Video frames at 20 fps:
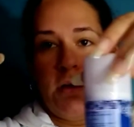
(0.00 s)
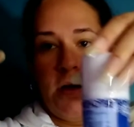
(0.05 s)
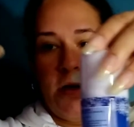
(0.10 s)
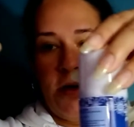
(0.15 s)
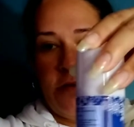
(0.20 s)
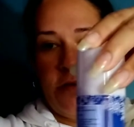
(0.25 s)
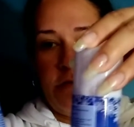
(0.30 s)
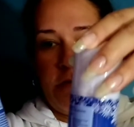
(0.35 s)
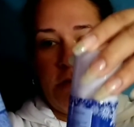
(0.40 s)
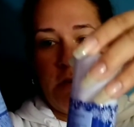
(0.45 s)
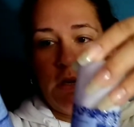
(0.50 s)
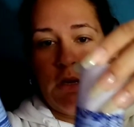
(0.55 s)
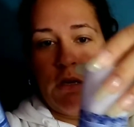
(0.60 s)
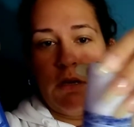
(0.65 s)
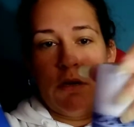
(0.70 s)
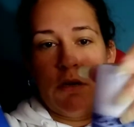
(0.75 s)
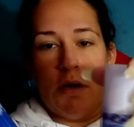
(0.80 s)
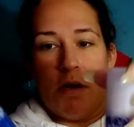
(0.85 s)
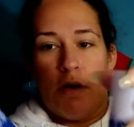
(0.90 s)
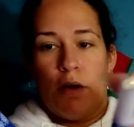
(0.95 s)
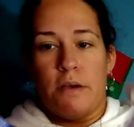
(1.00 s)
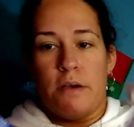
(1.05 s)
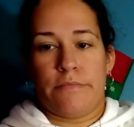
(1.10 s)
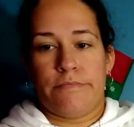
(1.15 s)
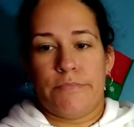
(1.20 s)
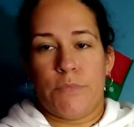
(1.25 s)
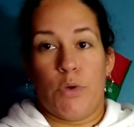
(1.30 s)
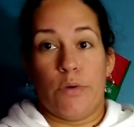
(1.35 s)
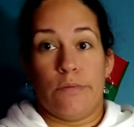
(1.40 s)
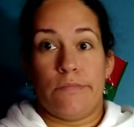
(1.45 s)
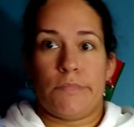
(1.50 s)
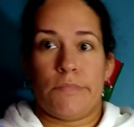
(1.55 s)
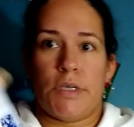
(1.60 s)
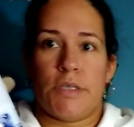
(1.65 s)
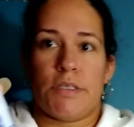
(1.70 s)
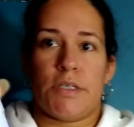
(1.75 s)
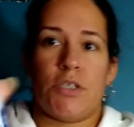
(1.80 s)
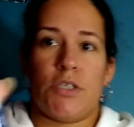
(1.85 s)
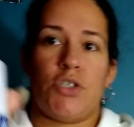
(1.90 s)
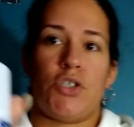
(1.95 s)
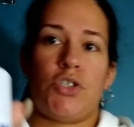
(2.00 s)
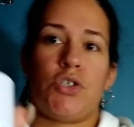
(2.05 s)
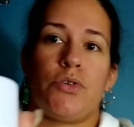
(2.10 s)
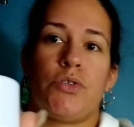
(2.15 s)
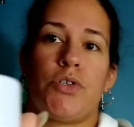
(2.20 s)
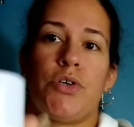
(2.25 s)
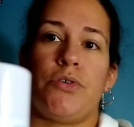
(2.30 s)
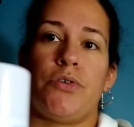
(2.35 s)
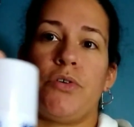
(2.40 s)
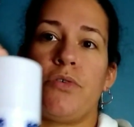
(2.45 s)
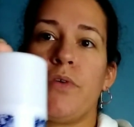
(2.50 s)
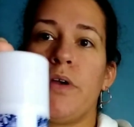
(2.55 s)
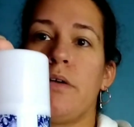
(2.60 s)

of the, uh, oh, I guess I should turn it